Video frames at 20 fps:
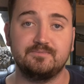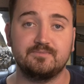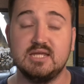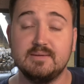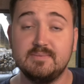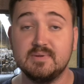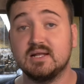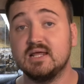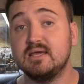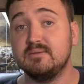
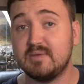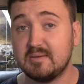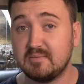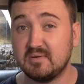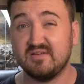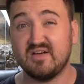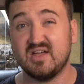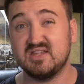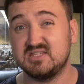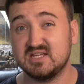Typically,
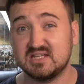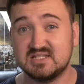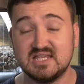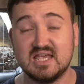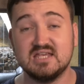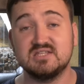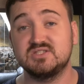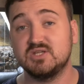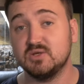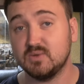people have had
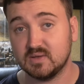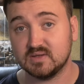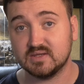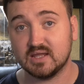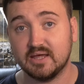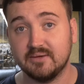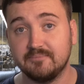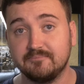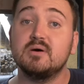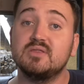success doing that.